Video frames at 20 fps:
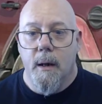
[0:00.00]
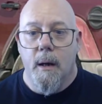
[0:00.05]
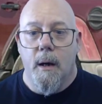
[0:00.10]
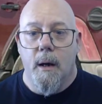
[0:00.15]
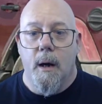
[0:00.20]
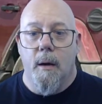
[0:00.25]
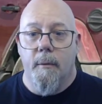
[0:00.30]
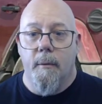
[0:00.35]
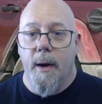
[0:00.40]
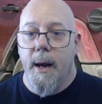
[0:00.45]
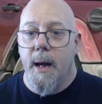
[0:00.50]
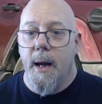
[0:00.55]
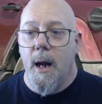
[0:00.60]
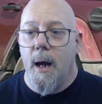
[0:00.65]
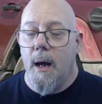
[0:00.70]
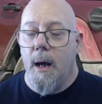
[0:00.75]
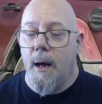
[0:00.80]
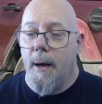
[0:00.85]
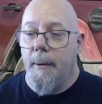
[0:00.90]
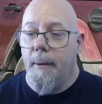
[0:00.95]
All right,
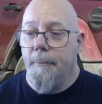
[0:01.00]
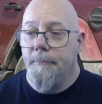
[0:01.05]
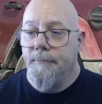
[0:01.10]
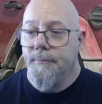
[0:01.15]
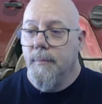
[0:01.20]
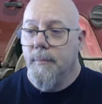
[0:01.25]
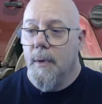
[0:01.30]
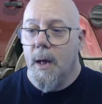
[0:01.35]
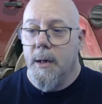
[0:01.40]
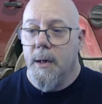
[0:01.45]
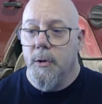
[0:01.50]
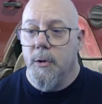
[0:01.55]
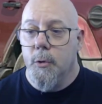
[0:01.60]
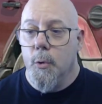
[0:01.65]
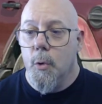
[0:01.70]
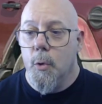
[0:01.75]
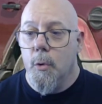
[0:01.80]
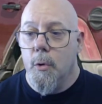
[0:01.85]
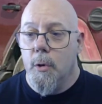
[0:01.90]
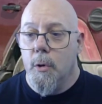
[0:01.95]

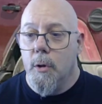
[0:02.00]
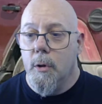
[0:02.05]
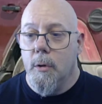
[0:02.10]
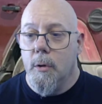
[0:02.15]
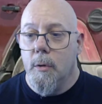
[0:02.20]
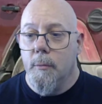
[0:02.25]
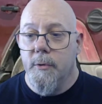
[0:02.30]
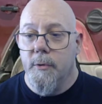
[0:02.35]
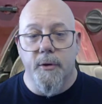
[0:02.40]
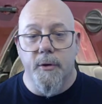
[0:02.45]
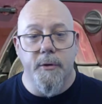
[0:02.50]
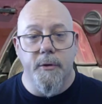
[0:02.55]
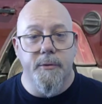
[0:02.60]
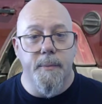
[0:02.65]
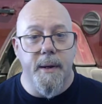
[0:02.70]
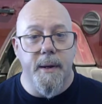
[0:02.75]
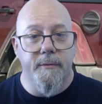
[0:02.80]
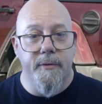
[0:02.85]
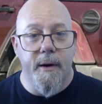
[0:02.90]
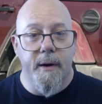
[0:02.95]
your results may
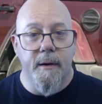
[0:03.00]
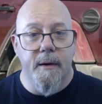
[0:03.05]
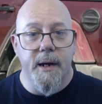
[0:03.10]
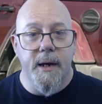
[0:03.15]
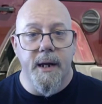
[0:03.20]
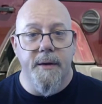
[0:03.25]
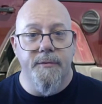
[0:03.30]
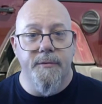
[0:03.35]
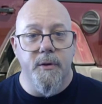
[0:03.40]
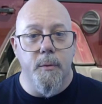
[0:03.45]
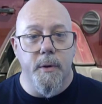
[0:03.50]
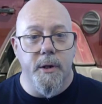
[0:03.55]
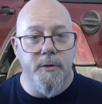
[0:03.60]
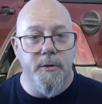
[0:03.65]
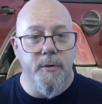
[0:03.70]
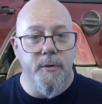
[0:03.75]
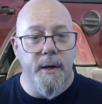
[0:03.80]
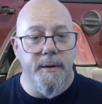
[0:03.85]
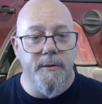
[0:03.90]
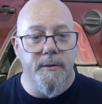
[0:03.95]
vary. If you want to
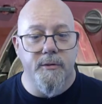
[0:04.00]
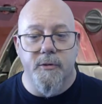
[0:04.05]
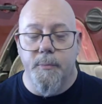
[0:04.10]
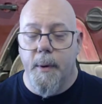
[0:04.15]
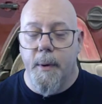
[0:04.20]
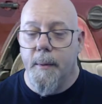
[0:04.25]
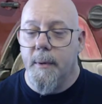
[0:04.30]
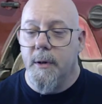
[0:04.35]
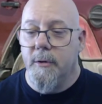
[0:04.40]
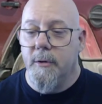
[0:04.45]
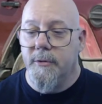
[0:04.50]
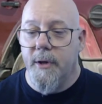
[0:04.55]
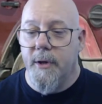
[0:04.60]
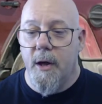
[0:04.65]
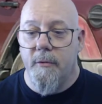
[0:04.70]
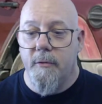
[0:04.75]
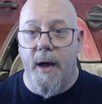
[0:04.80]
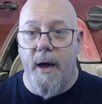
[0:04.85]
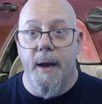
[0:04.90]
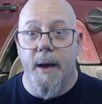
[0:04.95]
try this experiment yourself,
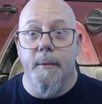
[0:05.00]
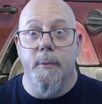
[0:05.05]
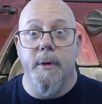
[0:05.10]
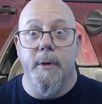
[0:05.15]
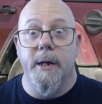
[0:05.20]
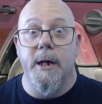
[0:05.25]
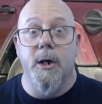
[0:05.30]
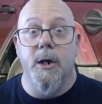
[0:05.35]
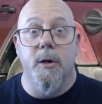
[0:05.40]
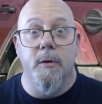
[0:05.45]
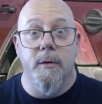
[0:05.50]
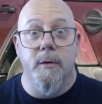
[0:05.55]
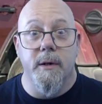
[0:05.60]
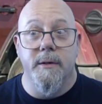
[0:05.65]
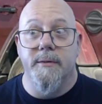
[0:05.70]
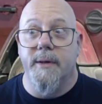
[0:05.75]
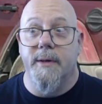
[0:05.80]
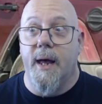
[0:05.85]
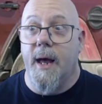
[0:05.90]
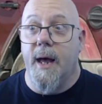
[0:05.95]
I would encourage
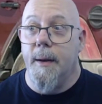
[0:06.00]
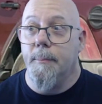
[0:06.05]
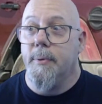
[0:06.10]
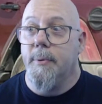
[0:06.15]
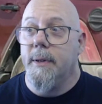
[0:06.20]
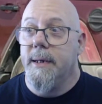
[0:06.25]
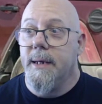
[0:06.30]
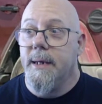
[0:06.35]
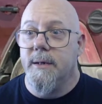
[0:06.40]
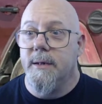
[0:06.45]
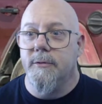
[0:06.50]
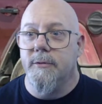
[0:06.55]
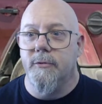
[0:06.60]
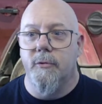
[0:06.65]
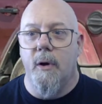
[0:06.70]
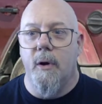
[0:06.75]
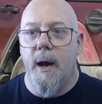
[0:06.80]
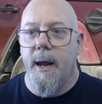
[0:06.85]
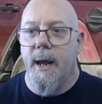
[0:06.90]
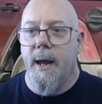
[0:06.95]
that. Please
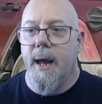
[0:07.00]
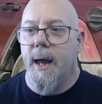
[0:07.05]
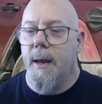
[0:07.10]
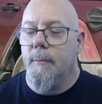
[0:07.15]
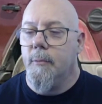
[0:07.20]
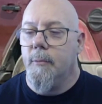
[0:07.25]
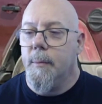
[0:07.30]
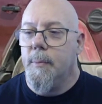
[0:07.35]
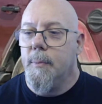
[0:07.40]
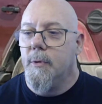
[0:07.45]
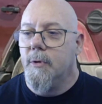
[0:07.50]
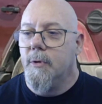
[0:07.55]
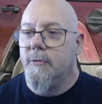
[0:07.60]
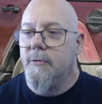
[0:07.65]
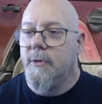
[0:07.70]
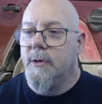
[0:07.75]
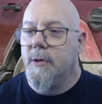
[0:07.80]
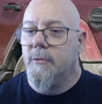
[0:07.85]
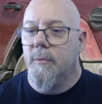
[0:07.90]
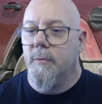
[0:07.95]
try and reproduce
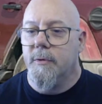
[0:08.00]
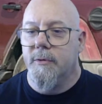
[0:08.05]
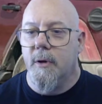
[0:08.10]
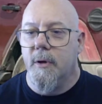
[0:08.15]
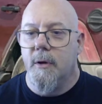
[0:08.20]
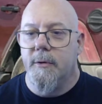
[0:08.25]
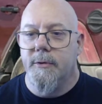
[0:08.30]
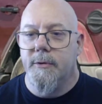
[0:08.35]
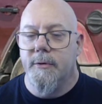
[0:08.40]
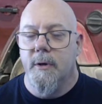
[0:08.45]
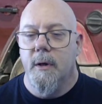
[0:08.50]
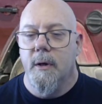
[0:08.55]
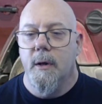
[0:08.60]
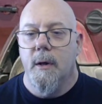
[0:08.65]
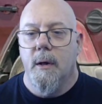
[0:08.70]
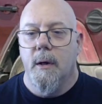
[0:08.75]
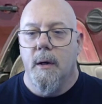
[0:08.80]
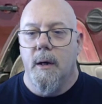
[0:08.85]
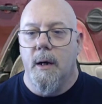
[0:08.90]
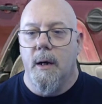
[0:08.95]
these results.
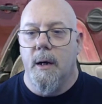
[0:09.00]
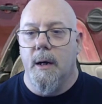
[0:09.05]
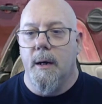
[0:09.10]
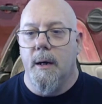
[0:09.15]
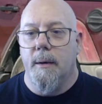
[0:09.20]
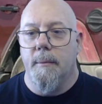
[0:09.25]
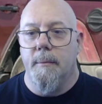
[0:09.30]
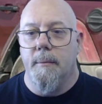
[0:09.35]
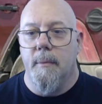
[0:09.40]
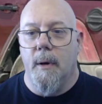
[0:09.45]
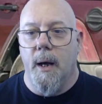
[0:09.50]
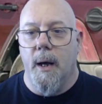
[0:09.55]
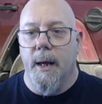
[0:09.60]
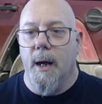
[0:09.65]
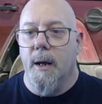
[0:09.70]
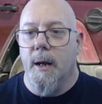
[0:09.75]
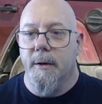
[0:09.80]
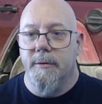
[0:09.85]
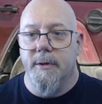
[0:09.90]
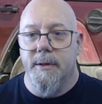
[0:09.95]
I
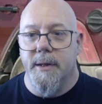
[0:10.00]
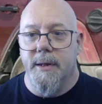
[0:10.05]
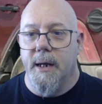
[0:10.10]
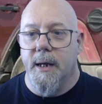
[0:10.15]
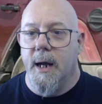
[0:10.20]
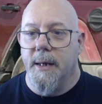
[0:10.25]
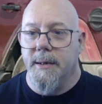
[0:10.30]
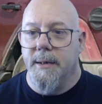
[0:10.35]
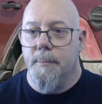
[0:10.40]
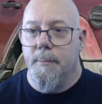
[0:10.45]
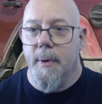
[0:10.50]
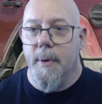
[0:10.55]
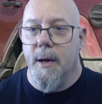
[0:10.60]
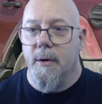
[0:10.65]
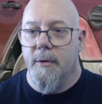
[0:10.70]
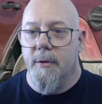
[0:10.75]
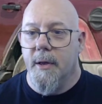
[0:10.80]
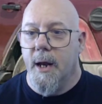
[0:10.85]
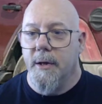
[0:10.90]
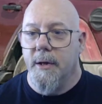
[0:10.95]
honestly think I did better
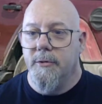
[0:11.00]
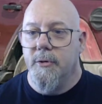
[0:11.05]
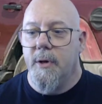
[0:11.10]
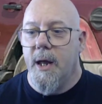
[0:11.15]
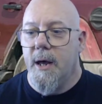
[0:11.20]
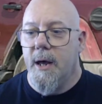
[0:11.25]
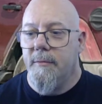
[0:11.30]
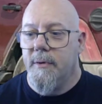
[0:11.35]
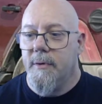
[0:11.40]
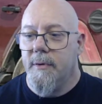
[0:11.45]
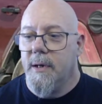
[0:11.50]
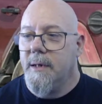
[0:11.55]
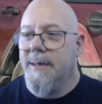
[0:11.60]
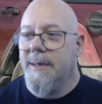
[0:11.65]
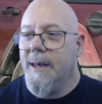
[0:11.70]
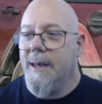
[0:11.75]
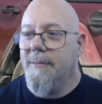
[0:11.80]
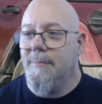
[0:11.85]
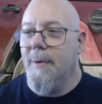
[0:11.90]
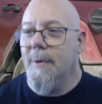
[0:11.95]
than I should have in
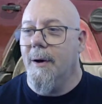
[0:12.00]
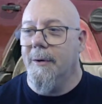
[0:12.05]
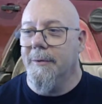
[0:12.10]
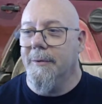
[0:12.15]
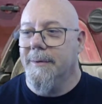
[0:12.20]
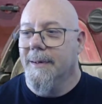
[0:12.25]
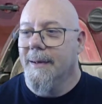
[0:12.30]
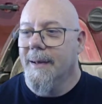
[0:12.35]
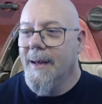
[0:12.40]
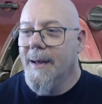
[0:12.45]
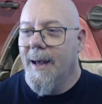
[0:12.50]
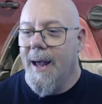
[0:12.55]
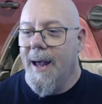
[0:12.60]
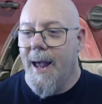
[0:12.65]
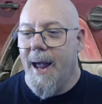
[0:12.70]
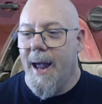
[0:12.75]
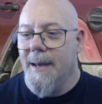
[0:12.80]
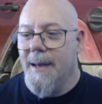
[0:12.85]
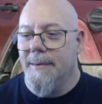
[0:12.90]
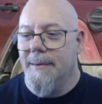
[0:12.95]
esave mode
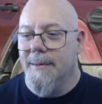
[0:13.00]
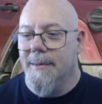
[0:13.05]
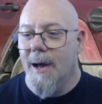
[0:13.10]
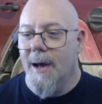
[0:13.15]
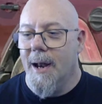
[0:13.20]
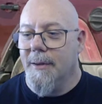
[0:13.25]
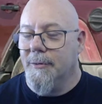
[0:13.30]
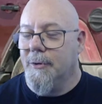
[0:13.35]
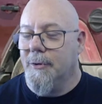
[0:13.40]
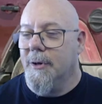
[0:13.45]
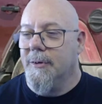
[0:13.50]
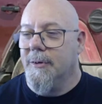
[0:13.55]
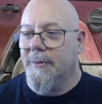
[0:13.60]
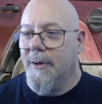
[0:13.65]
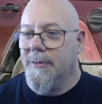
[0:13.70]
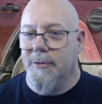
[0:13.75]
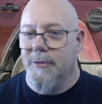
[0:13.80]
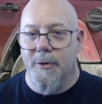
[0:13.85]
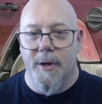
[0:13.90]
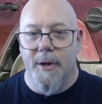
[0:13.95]
and not as good as I
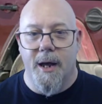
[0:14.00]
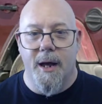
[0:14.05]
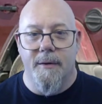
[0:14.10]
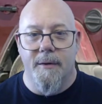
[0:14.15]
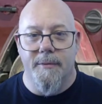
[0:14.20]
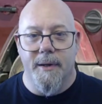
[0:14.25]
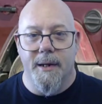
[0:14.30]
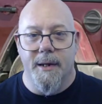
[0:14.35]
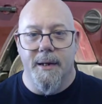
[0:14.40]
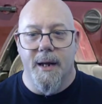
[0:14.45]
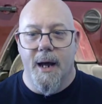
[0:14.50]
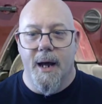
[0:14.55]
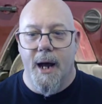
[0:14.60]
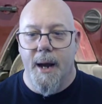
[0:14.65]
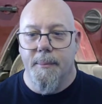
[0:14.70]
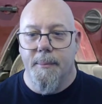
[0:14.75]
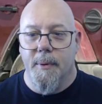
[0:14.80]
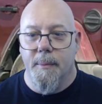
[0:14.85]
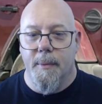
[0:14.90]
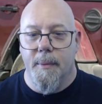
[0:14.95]
should have in
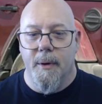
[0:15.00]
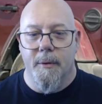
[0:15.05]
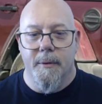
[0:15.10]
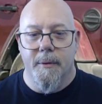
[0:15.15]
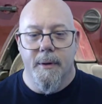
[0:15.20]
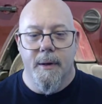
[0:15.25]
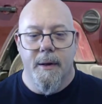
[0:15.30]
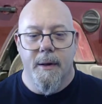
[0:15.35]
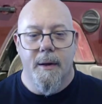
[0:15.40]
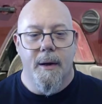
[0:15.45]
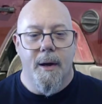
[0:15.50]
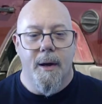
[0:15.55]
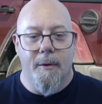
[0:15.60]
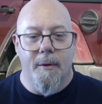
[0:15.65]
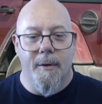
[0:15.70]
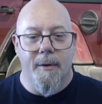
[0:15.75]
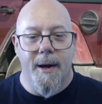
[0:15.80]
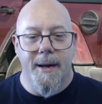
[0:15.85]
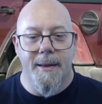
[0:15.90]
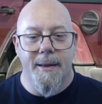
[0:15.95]
hybrid mode. All
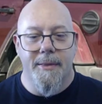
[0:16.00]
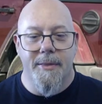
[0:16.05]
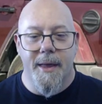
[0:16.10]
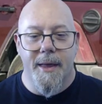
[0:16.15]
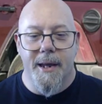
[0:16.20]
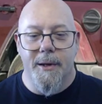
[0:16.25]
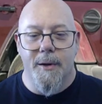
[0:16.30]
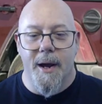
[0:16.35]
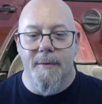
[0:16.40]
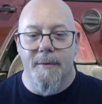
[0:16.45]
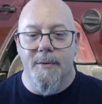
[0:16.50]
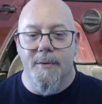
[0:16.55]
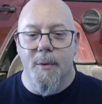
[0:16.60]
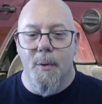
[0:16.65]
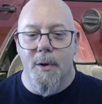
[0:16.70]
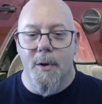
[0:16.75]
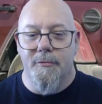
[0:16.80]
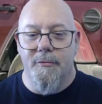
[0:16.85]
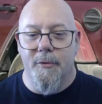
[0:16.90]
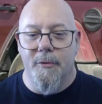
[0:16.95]
right, thank you
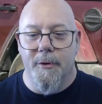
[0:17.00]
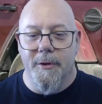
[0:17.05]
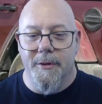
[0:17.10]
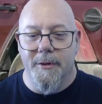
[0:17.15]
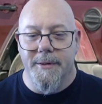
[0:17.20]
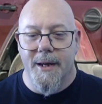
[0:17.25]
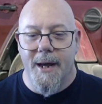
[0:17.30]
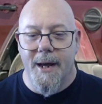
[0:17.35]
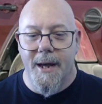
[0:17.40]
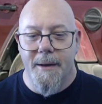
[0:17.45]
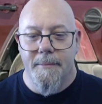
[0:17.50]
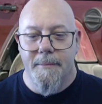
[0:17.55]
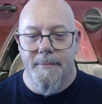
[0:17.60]
everyone for your time.